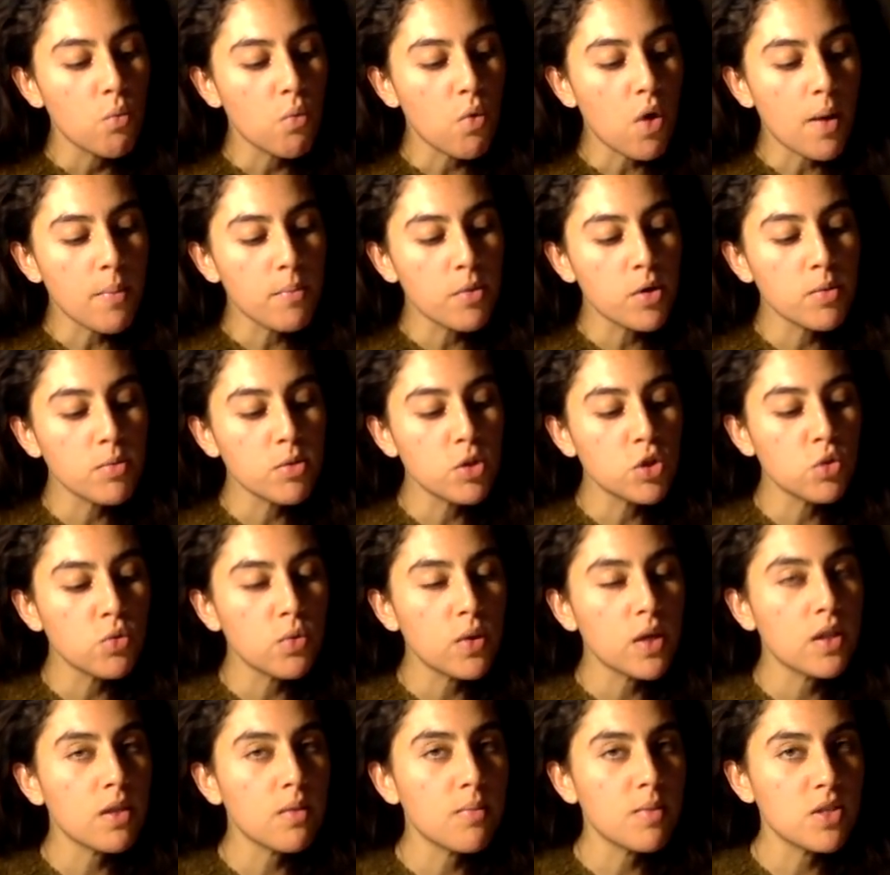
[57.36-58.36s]
I'm going to be
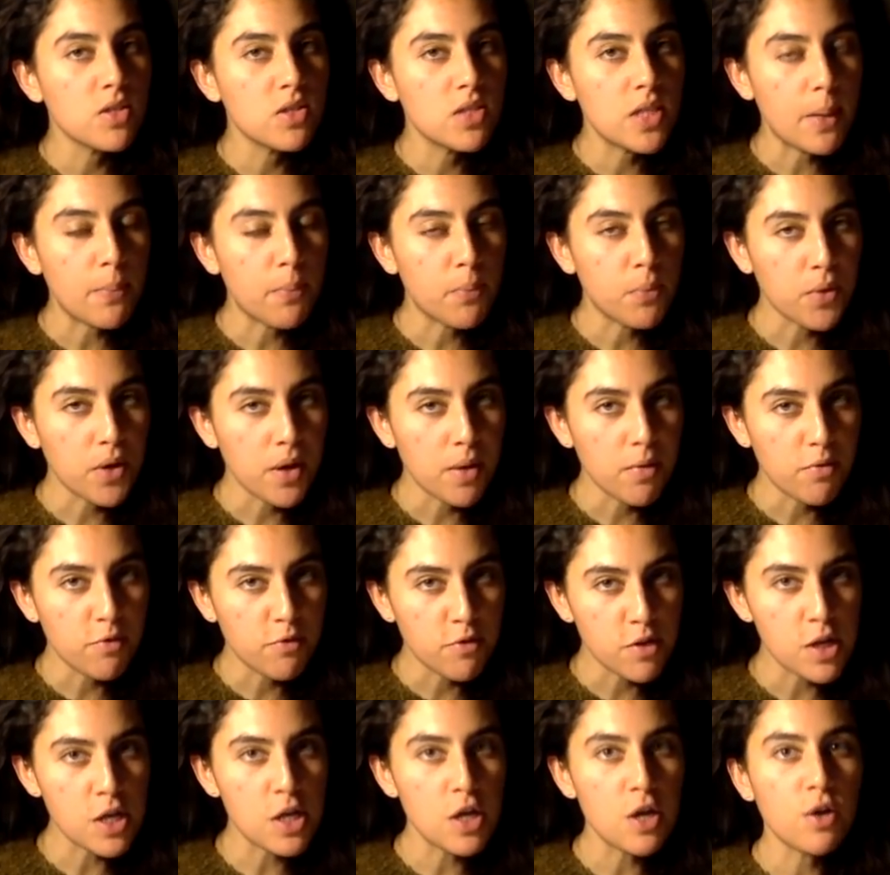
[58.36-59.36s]
doing them as separate
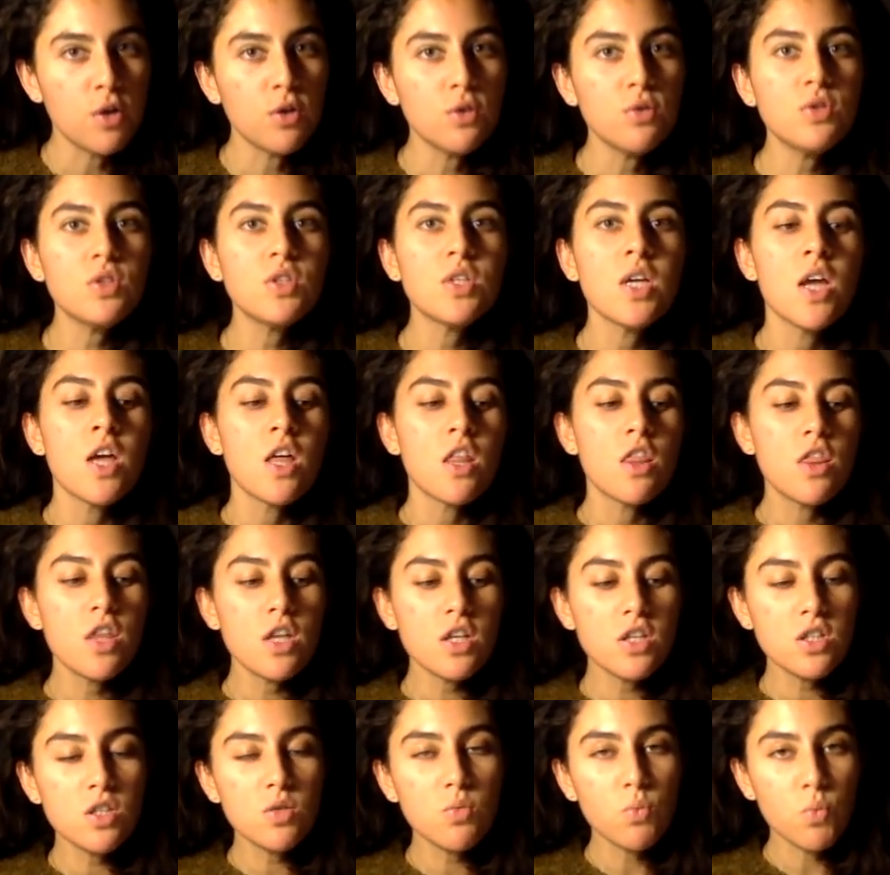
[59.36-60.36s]
videos.
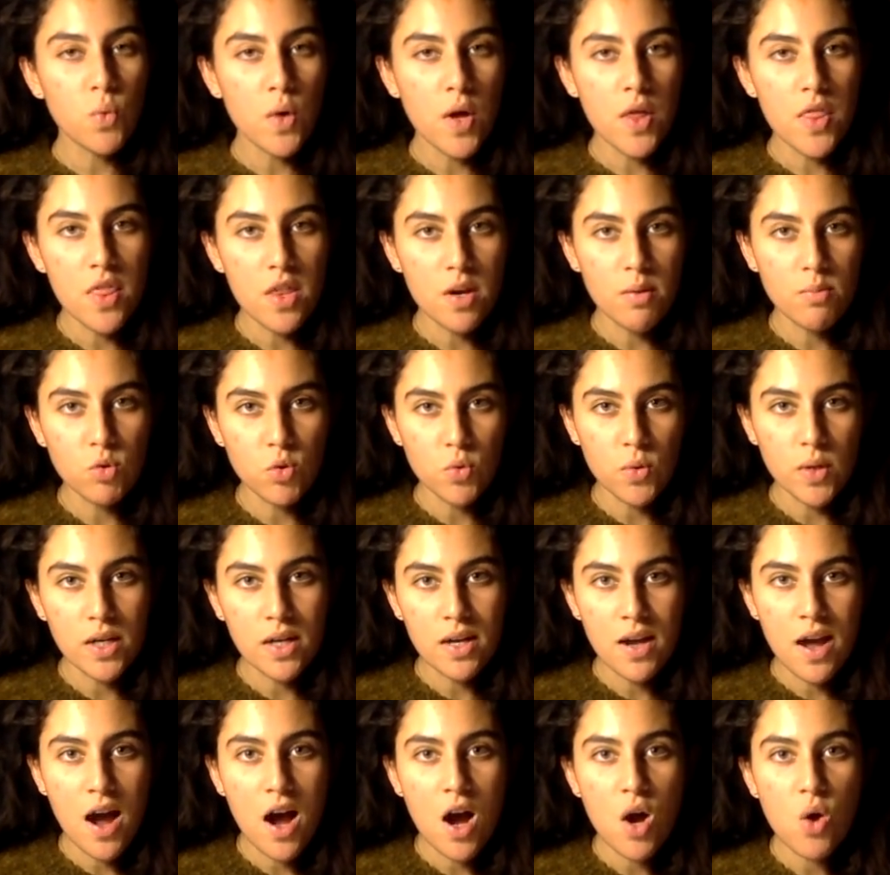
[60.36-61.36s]
This one that I'm doing
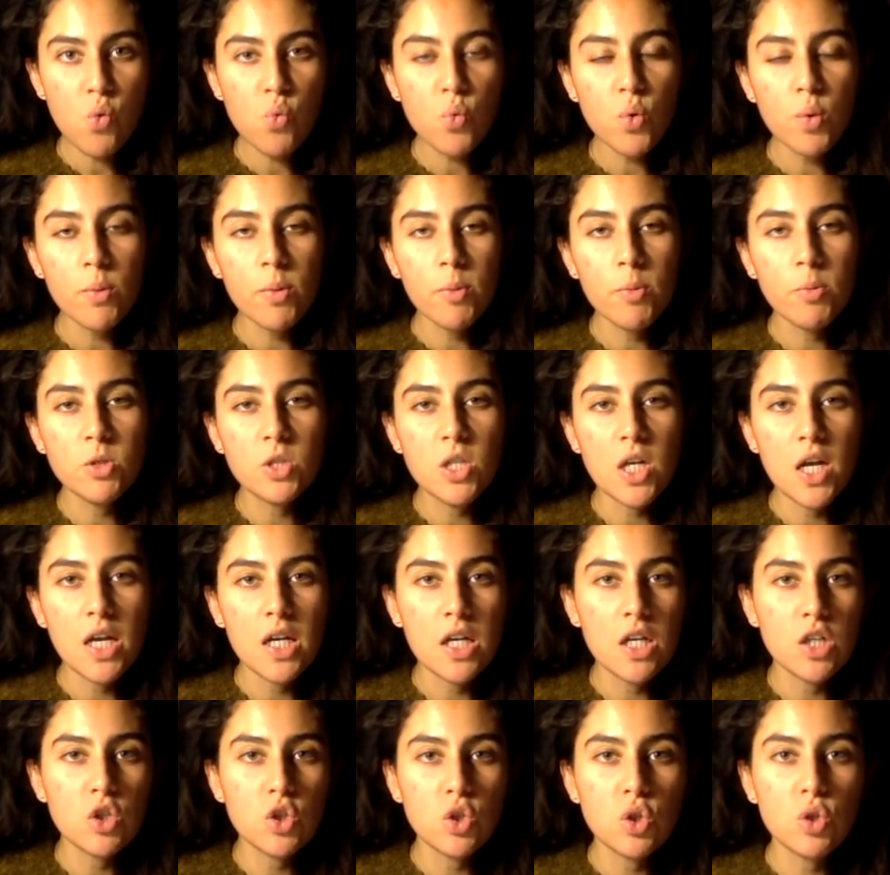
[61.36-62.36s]
now will be
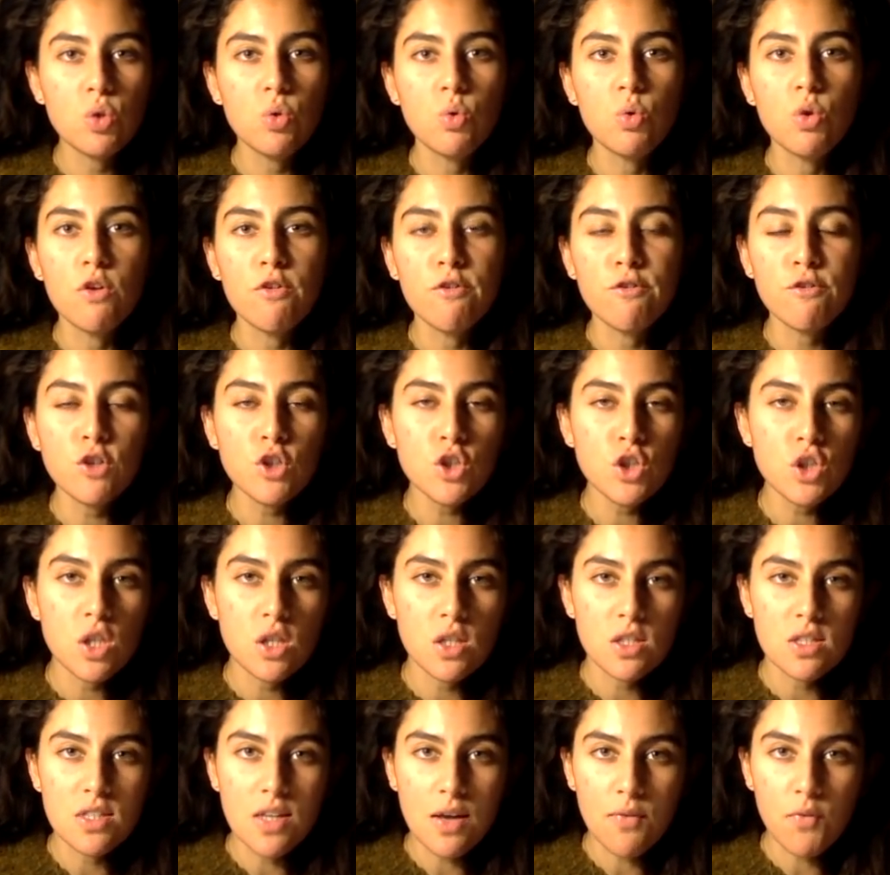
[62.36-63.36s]
pertaining to the 1st to
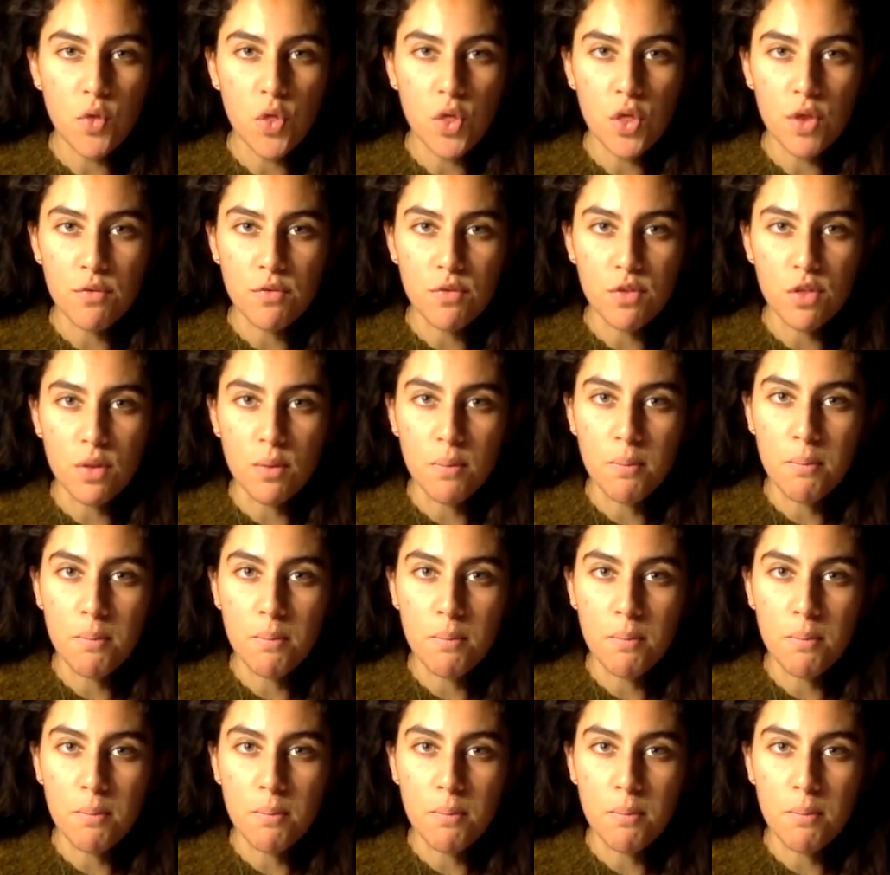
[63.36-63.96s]
the 7th of the